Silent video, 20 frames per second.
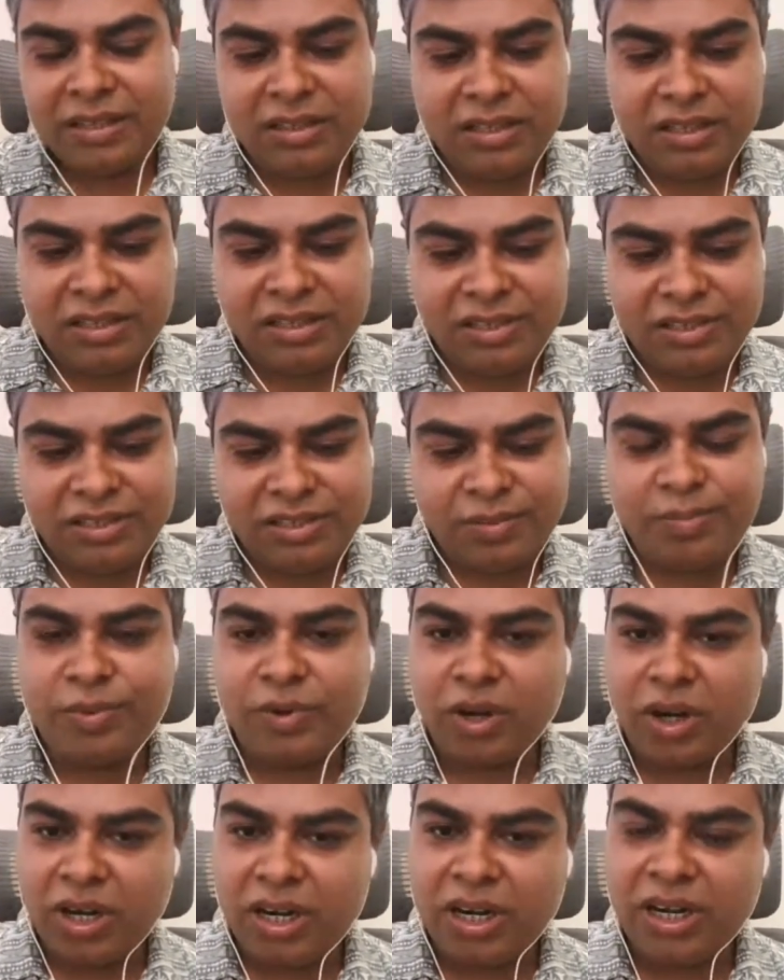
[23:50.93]
These
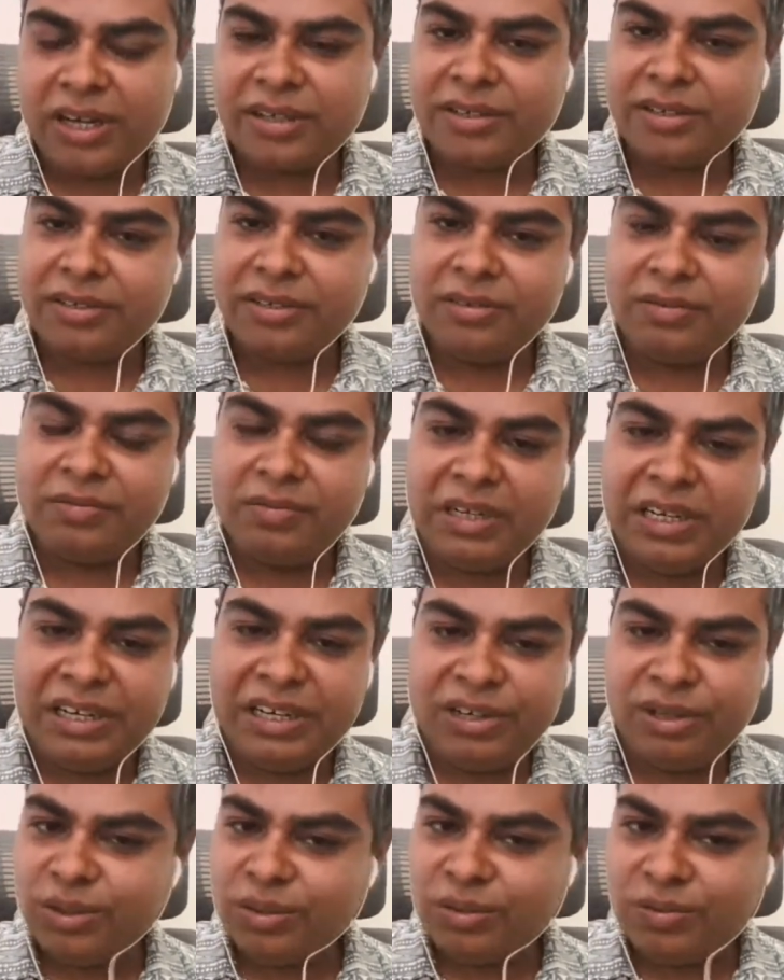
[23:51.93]
products will
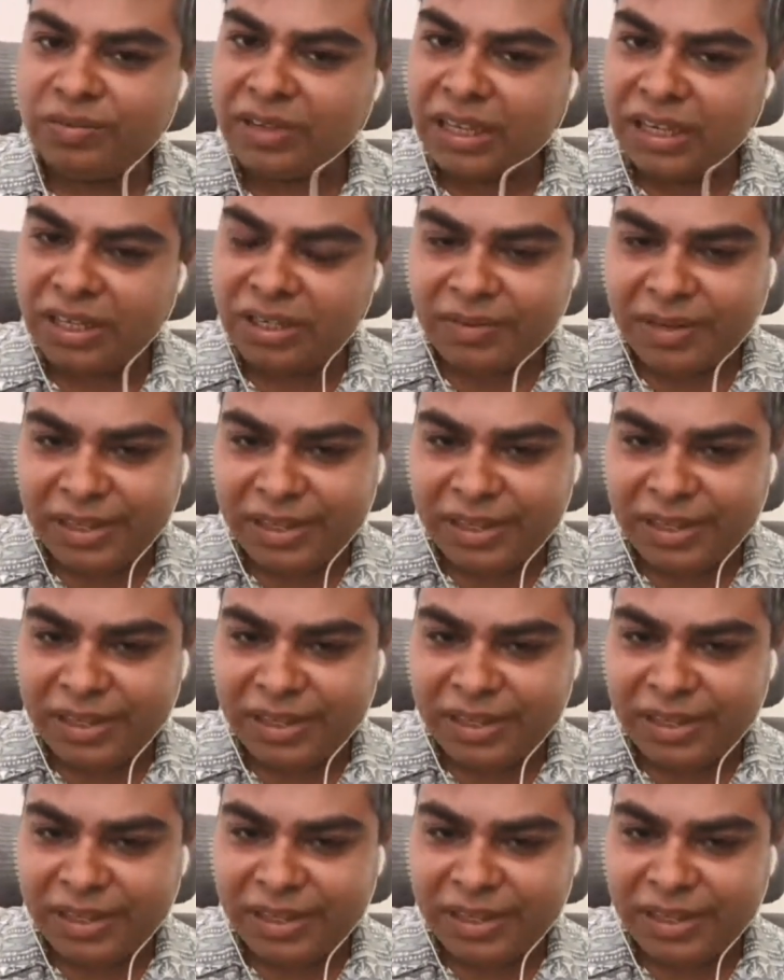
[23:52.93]
do very,